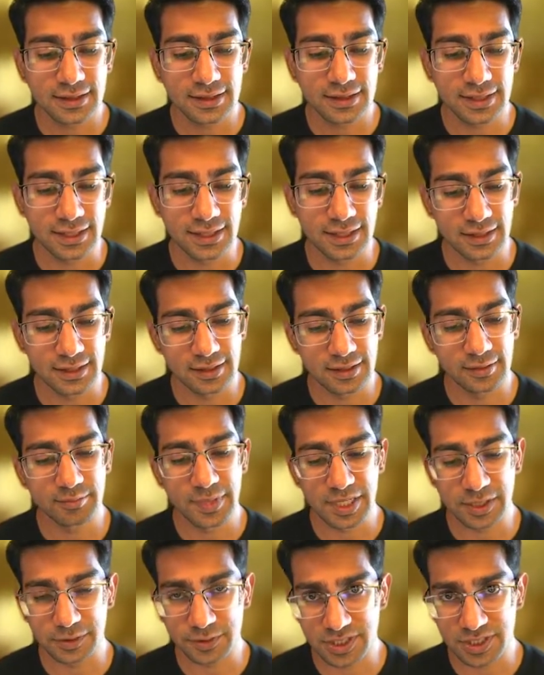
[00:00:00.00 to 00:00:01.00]
the
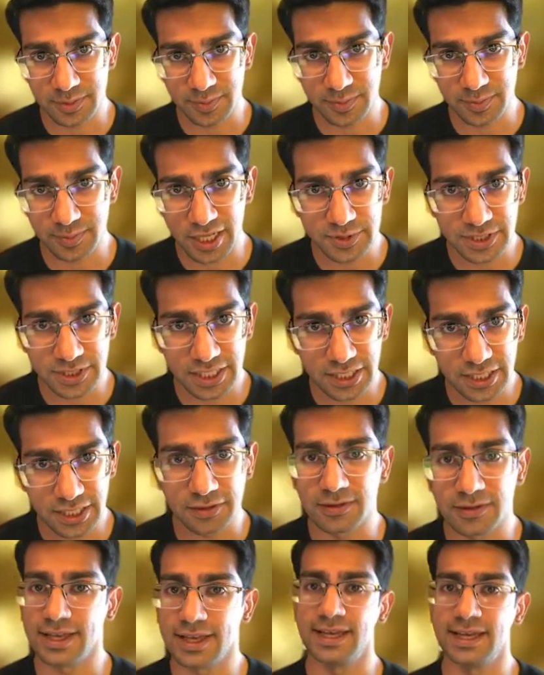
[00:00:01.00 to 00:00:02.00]
mentorship help
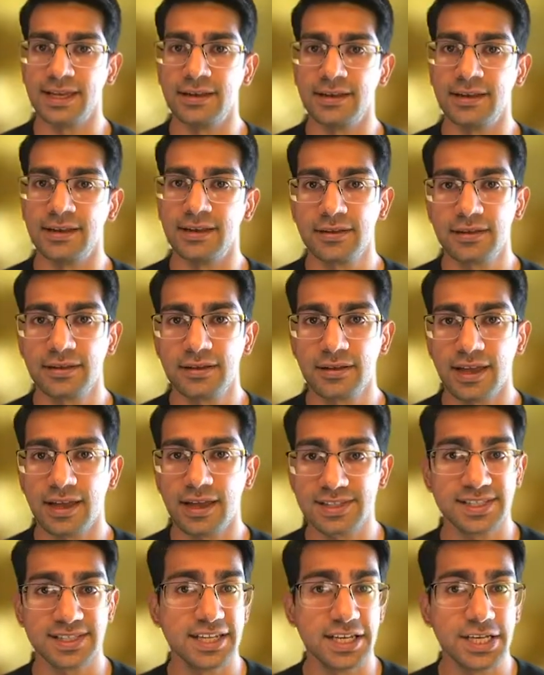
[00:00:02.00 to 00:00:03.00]
channel and
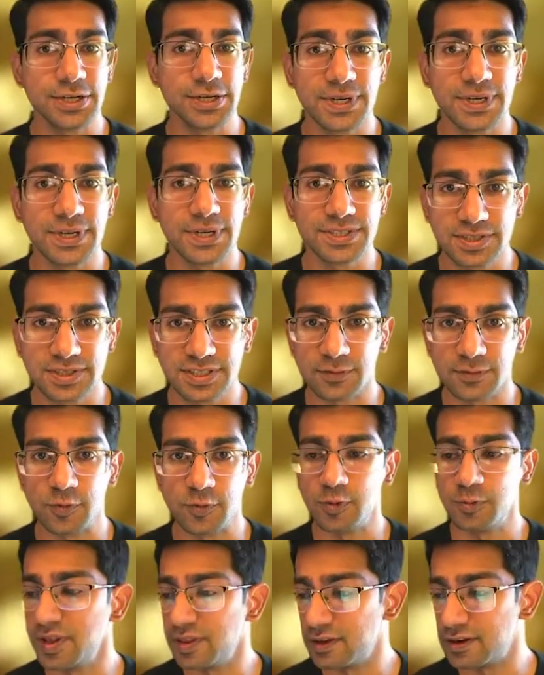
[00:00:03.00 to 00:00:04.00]
ask any questions, and
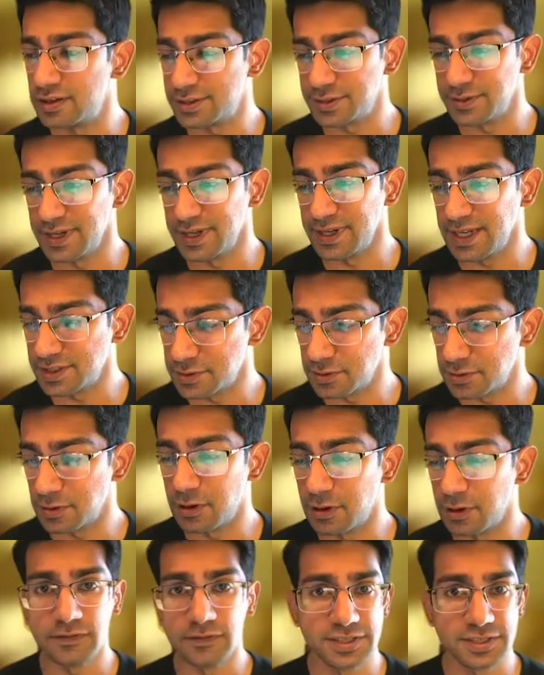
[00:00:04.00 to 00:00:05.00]
we'll be there to answer
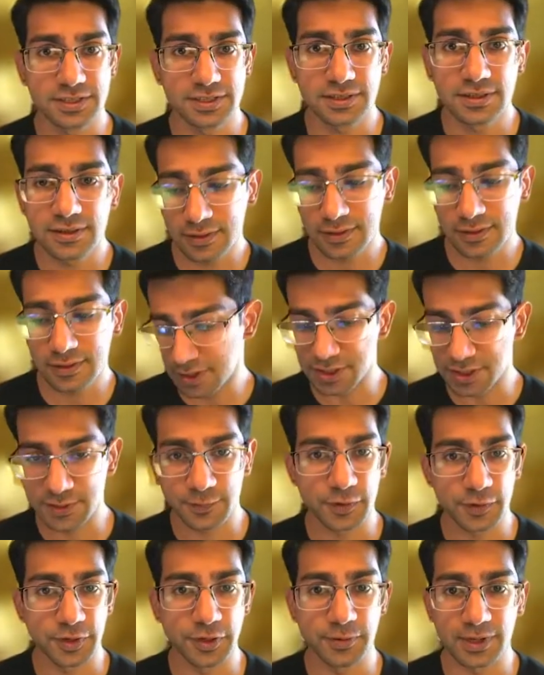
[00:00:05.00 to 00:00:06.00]
all of these things
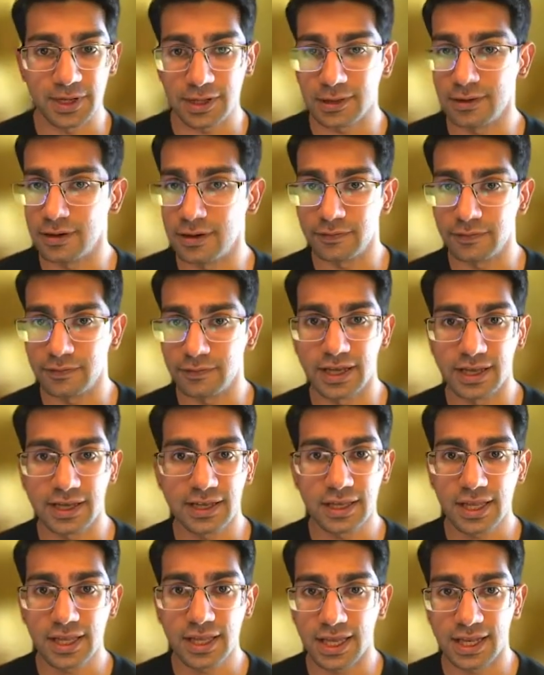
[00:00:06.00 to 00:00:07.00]
for you and clarify
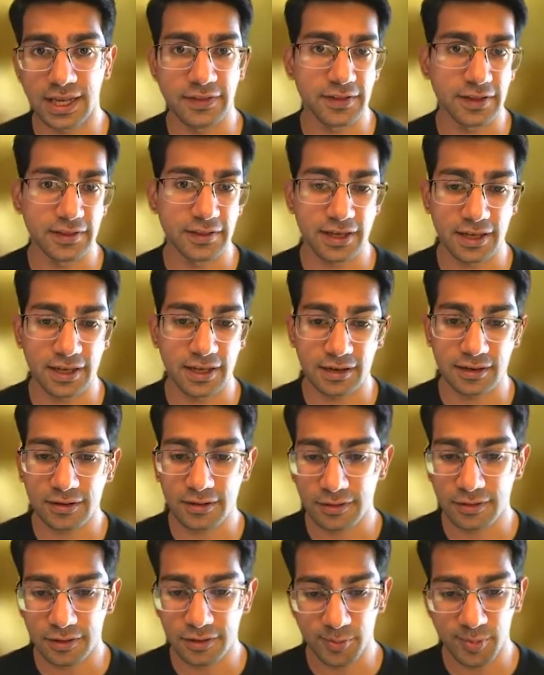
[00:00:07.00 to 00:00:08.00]
anything that
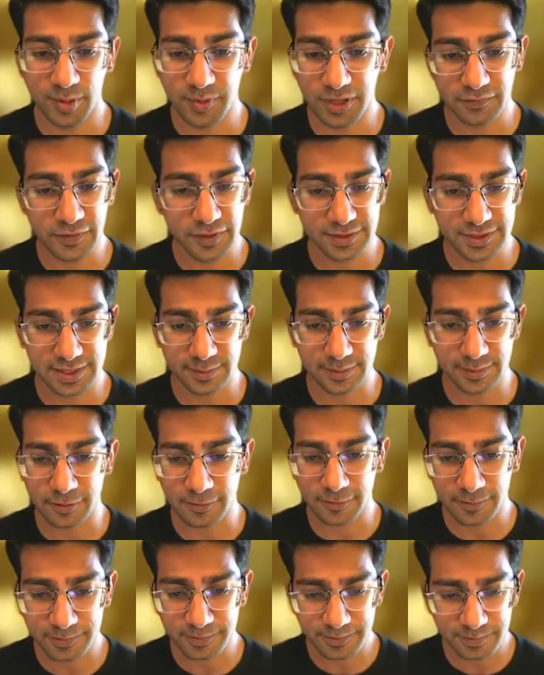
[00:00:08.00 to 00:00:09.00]
you may be confused
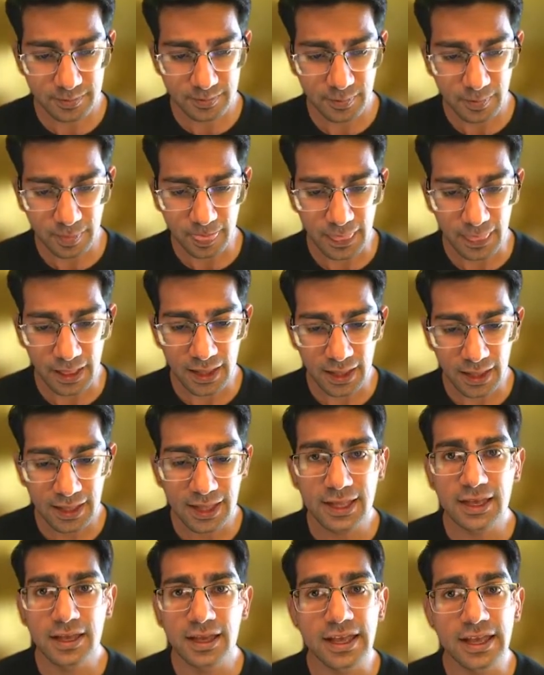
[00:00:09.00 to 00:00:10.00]
about.
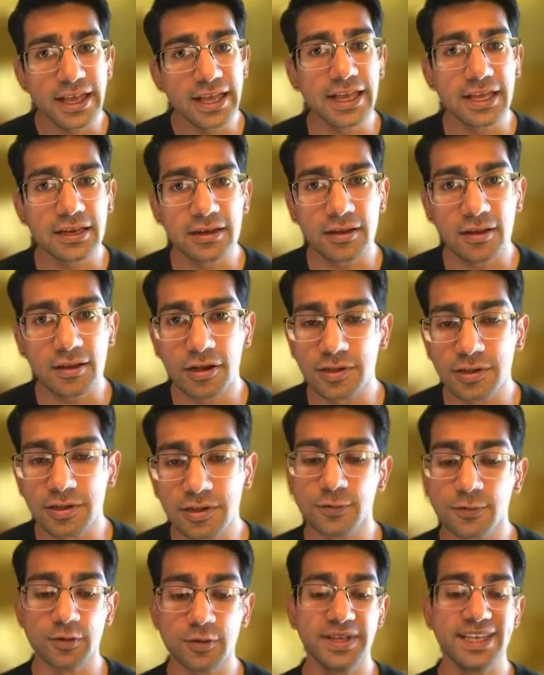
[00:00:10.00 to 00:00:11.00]
And
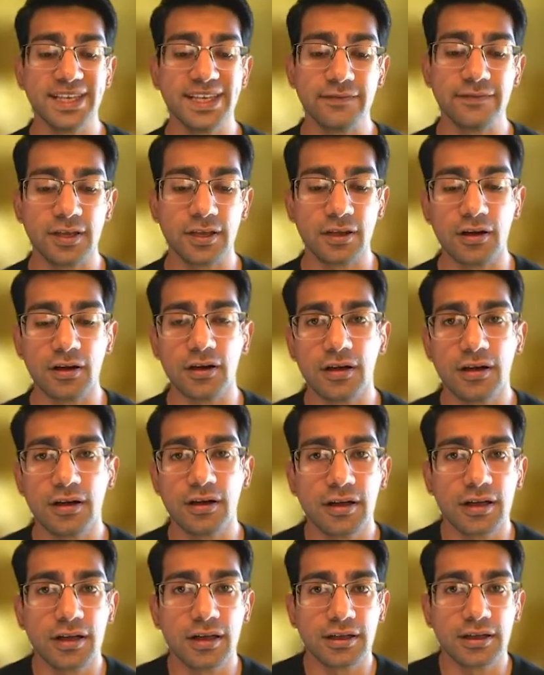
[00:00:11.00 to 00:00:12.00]
also we'll be giving
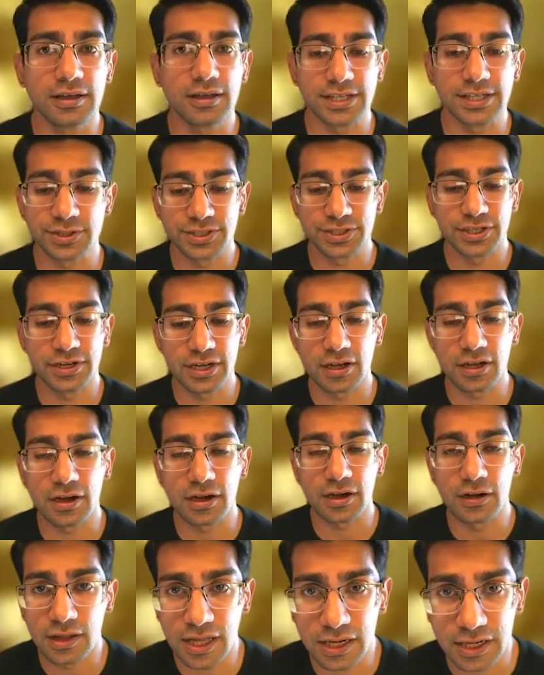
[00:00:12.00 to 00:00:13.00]
and sharing
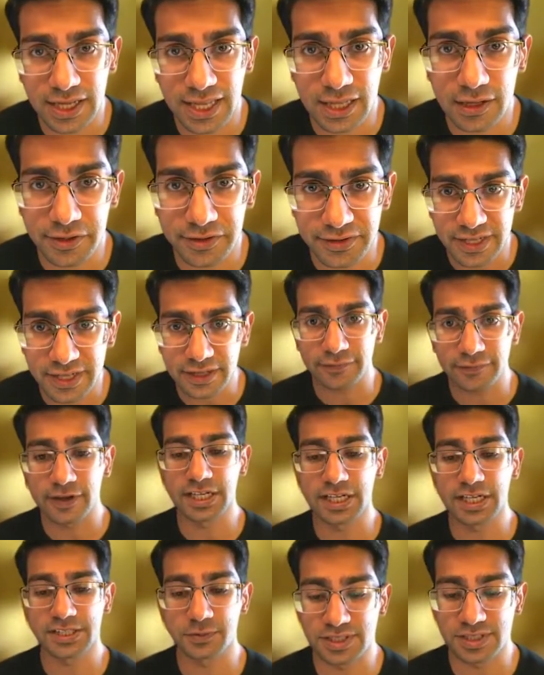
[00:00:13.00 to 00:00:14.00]
a lot of calendar
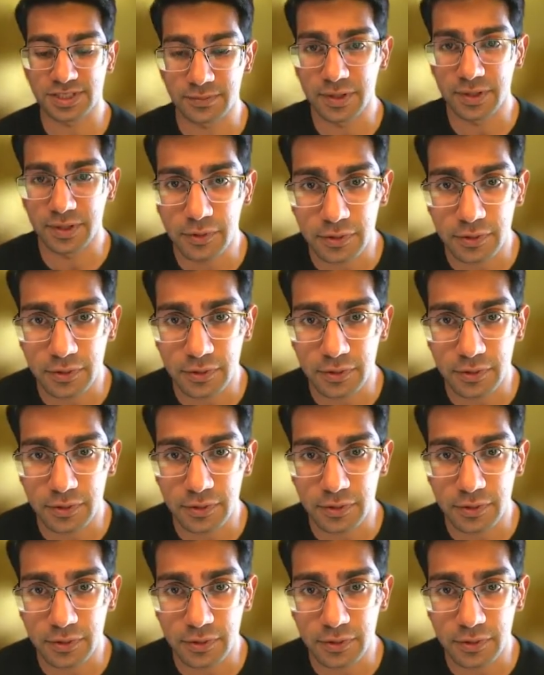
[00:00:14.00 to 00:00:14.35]
invites for some